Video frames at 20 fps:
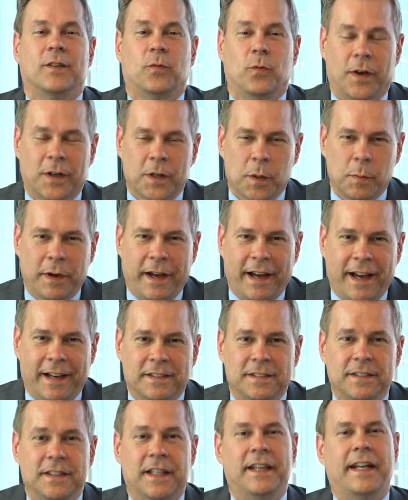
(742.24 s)
Welcome
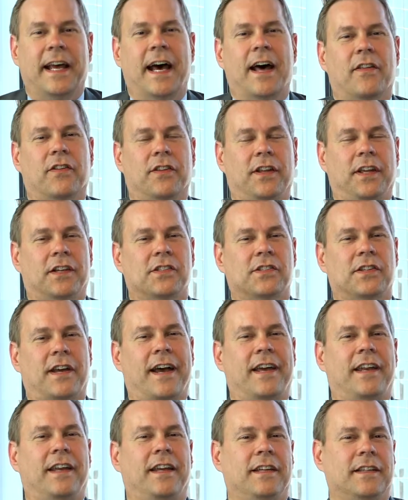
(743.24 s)
back. And now the
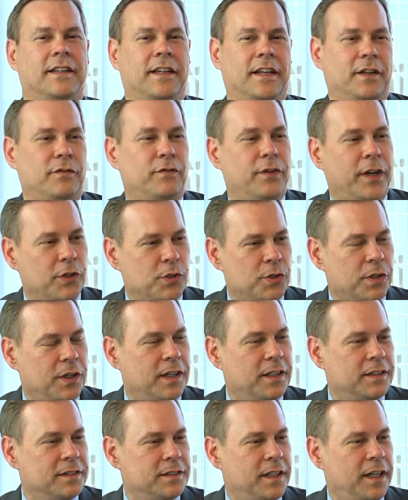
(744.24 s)
exciting
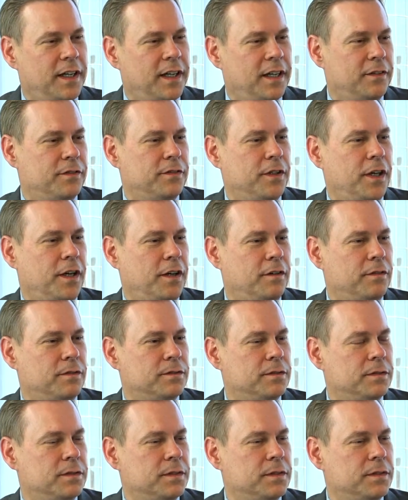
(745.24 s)
adventure of